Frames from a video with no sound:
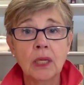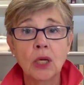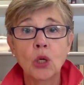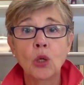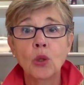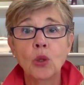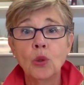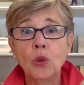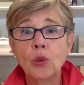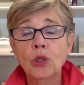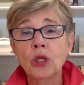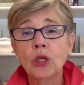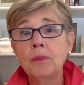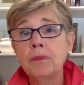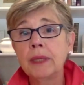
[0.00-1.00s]
who
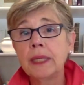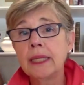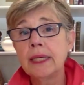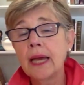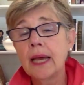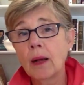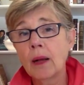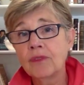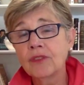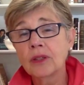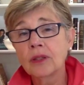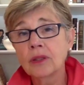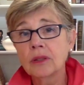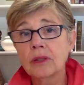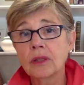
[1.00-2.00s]
could be
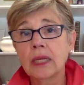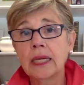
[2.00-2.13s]
helpful